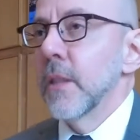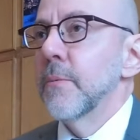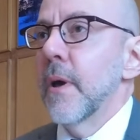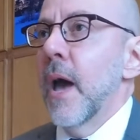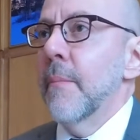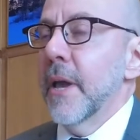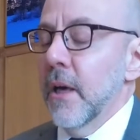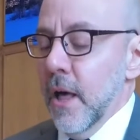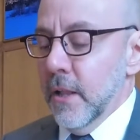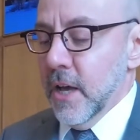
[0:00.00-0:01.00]
Abigail
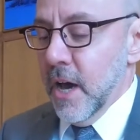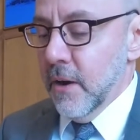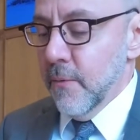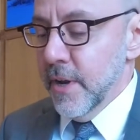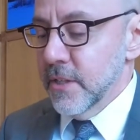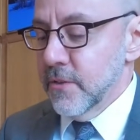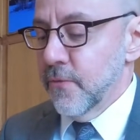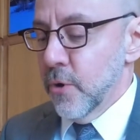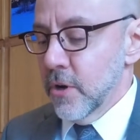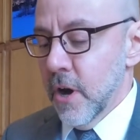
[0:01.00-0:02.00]
Alcott raised
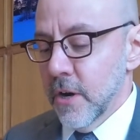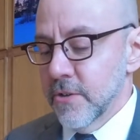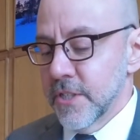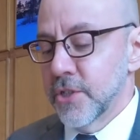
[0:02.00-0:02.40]
4 daughters in